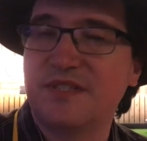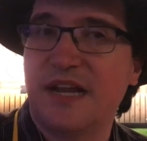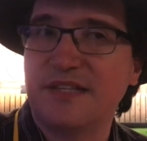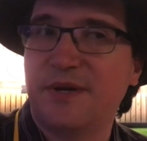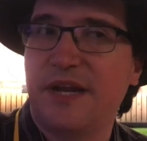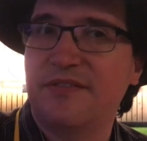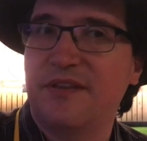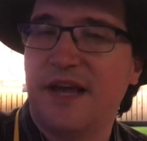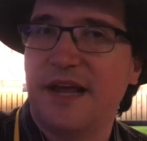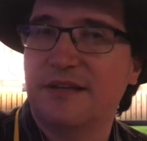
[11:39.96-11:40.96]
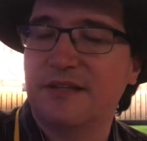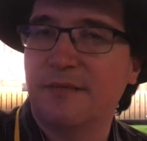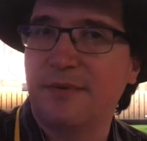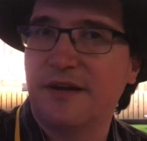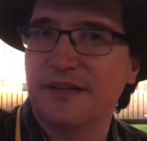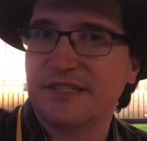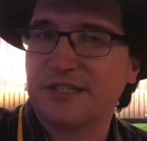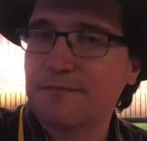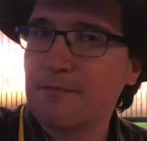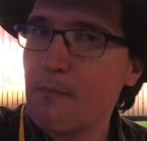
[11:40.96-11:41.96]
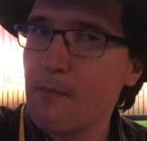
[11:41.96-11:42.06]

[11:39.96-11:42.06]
nice way to end the night, I'll be honest.